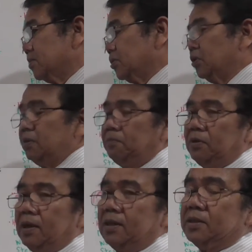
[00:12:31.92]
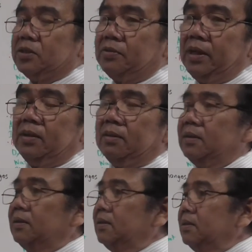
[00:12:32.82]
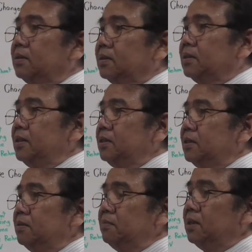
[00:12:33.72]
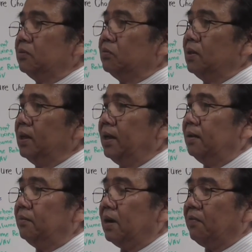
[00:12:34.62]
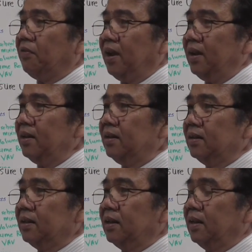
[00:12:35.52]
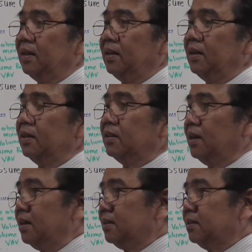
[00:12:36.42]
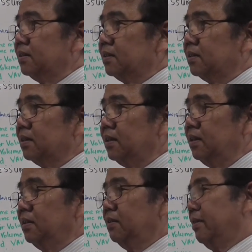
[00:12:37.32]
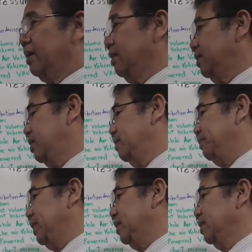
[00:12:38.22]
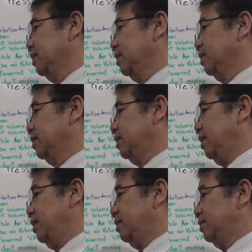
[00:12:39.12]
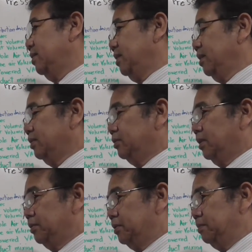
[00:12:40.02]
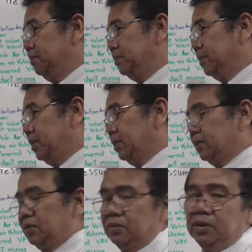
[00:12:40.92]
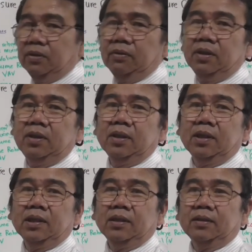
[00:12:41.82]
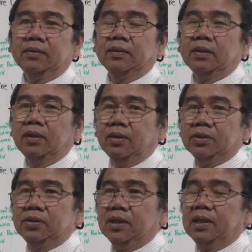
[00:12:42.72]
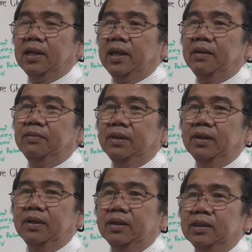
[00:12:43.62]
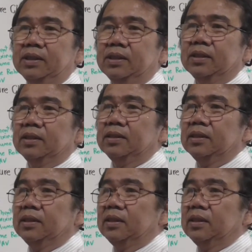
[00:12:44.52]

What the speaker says: so if you got a straight system that will have a fan and then a duct and directly dump the air into the room, so the only loss you're gonna have in there is the